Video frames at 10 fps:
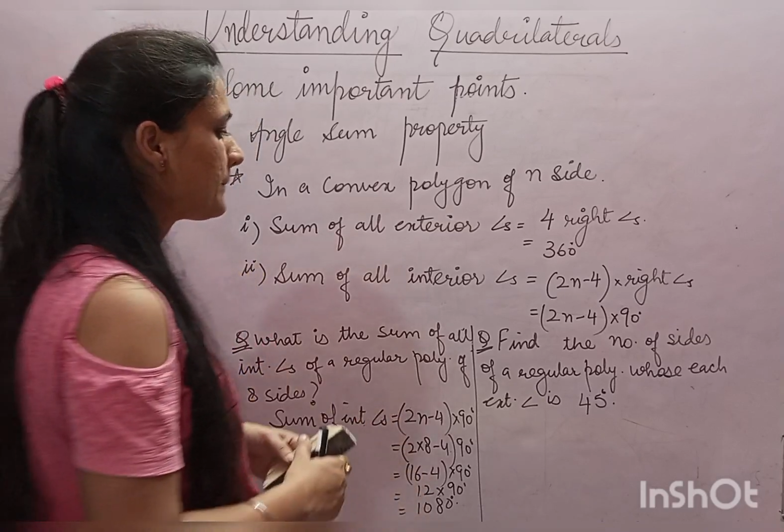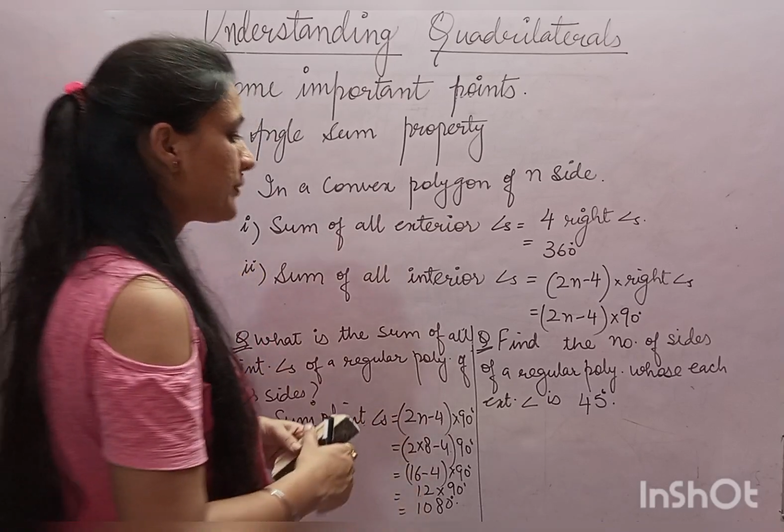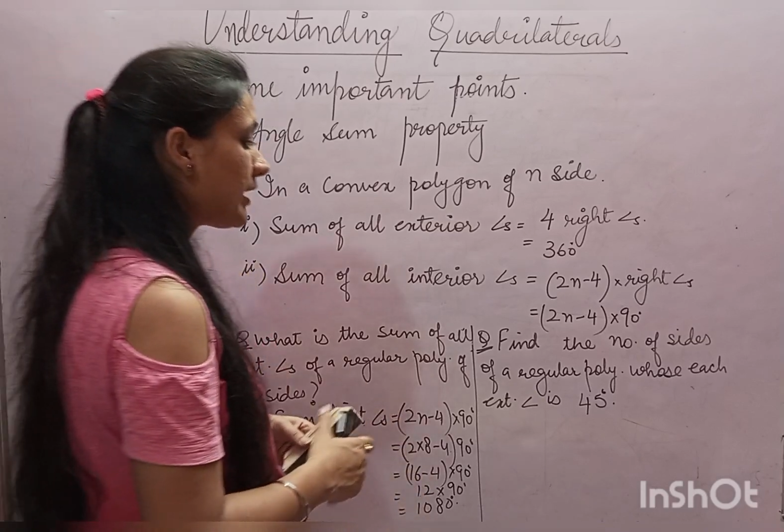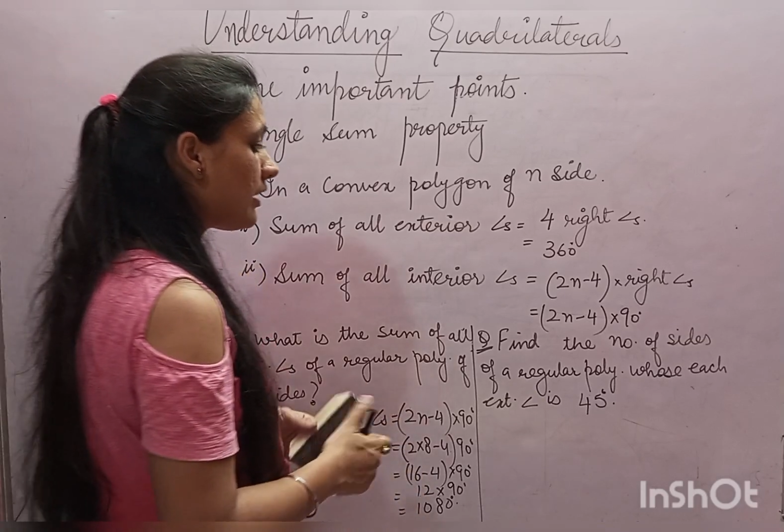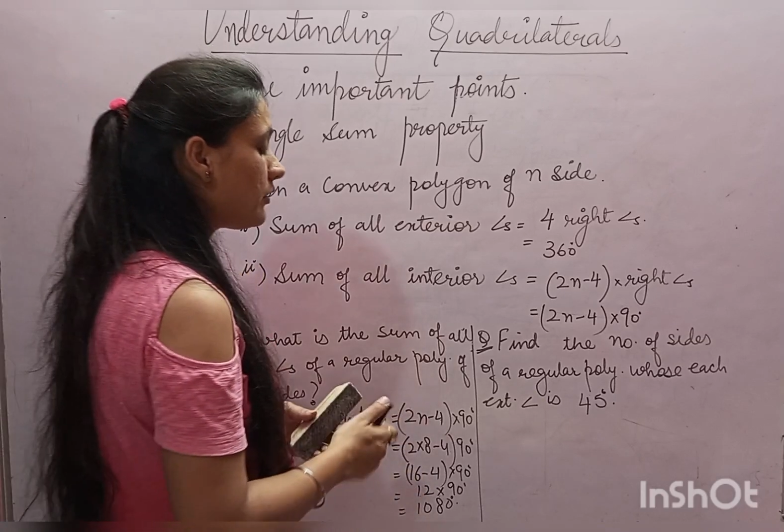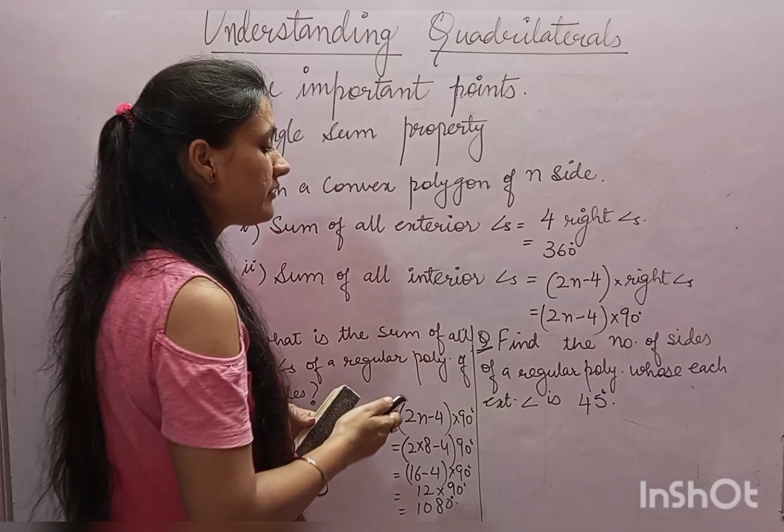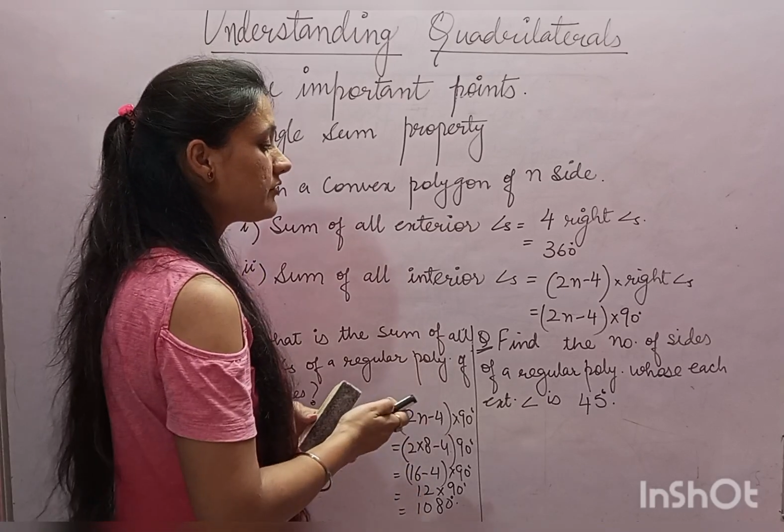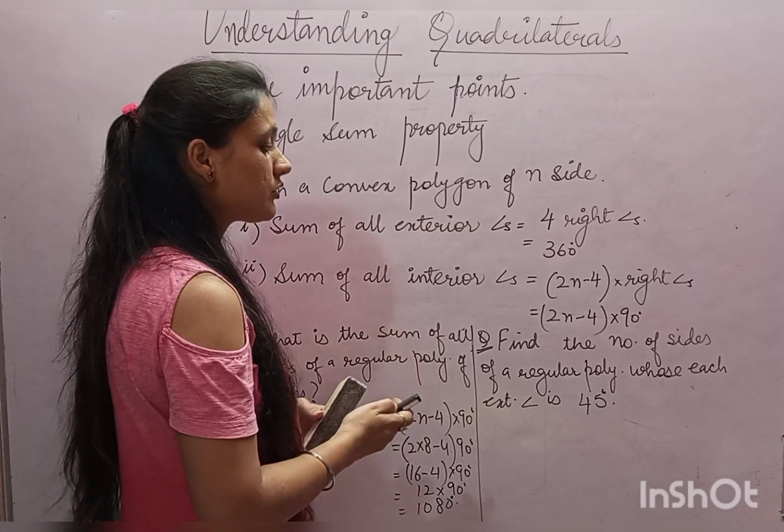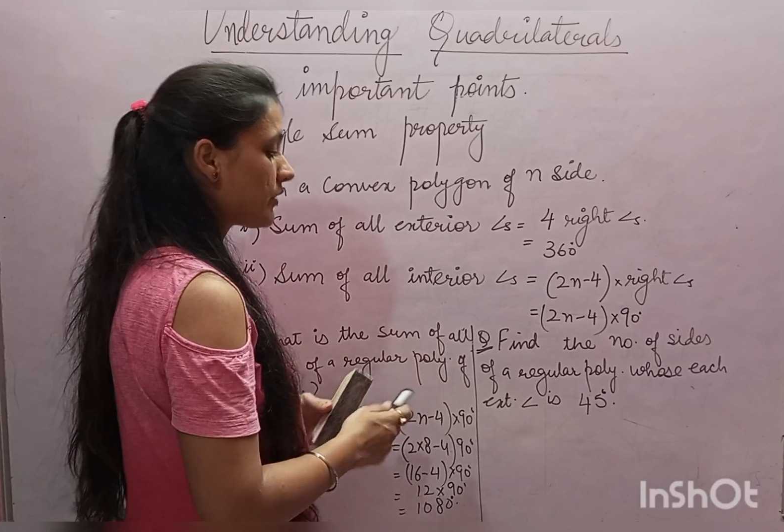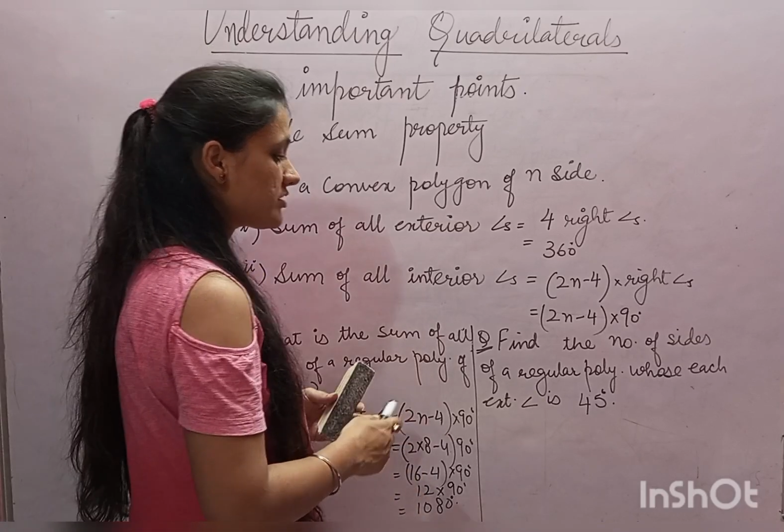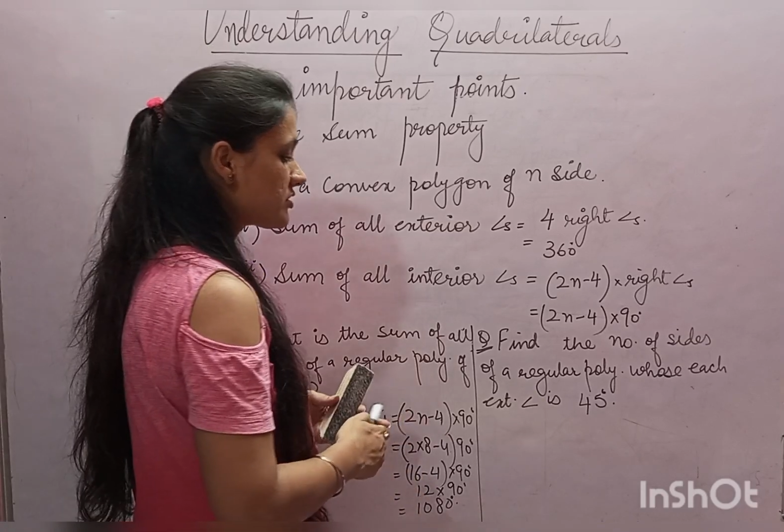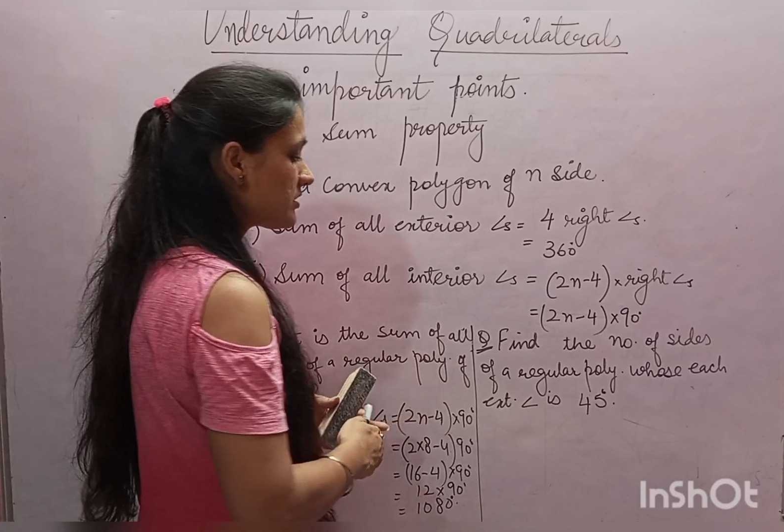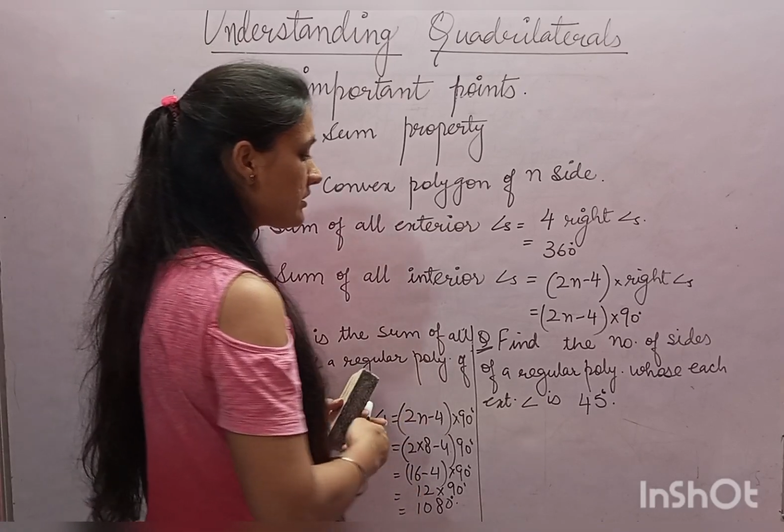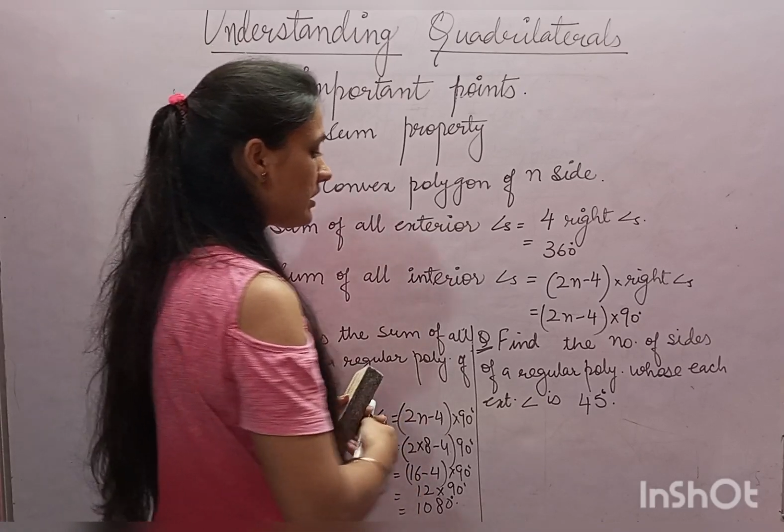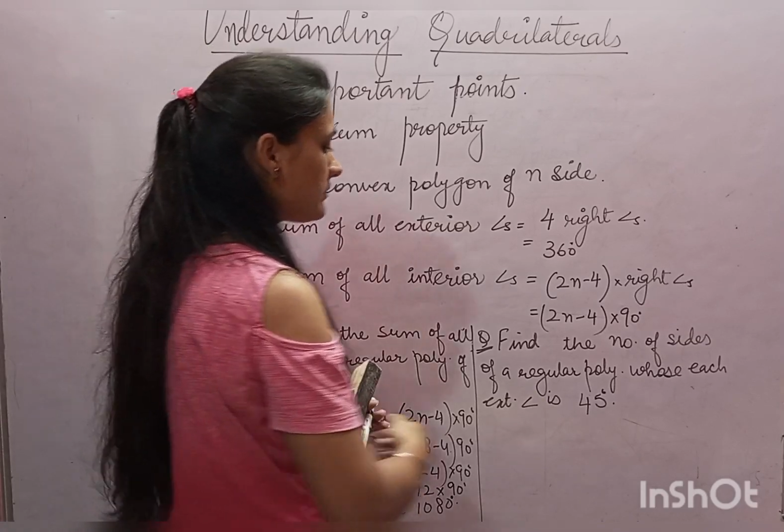Now if the
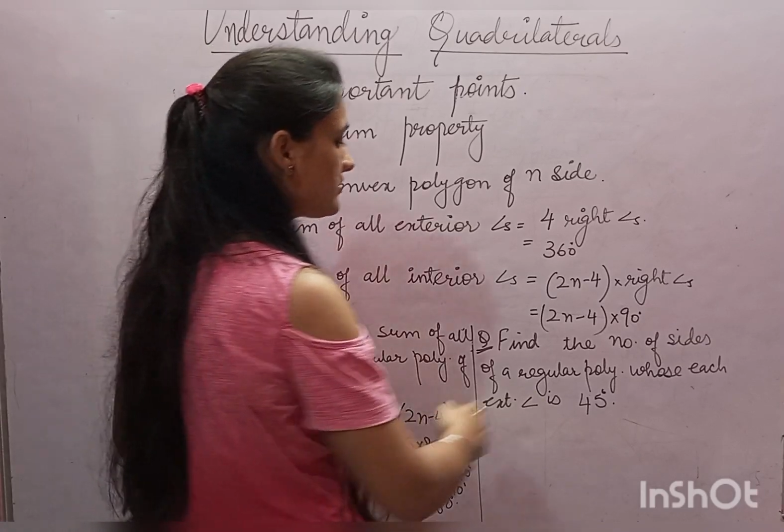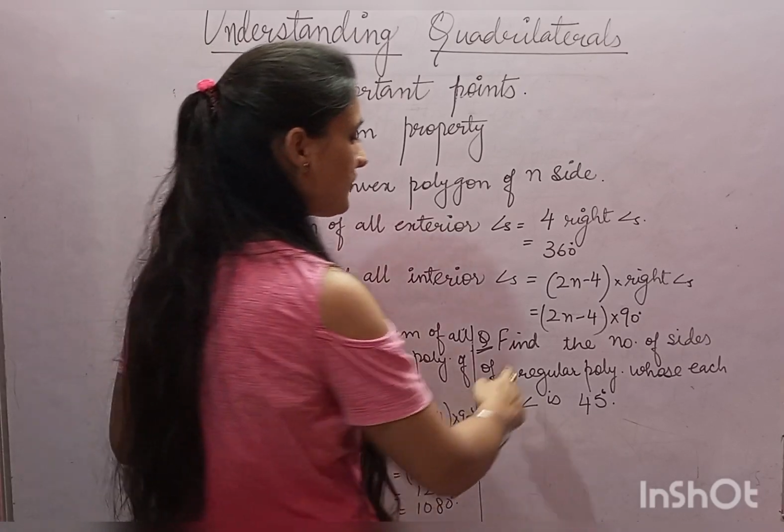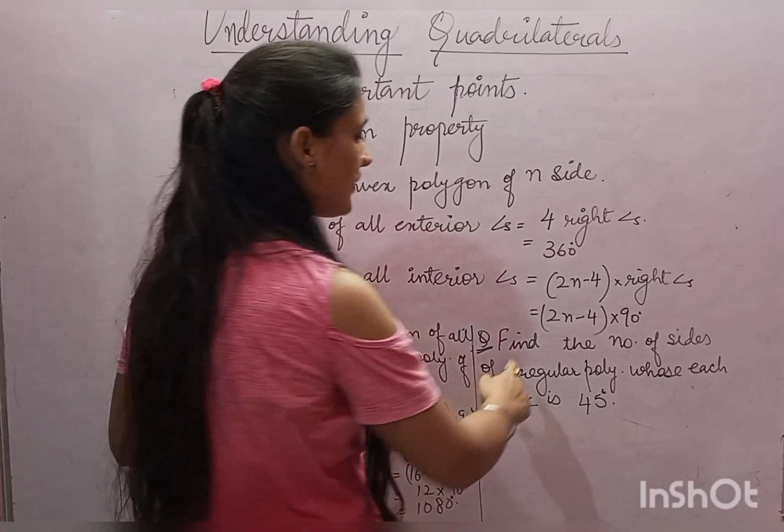question comes,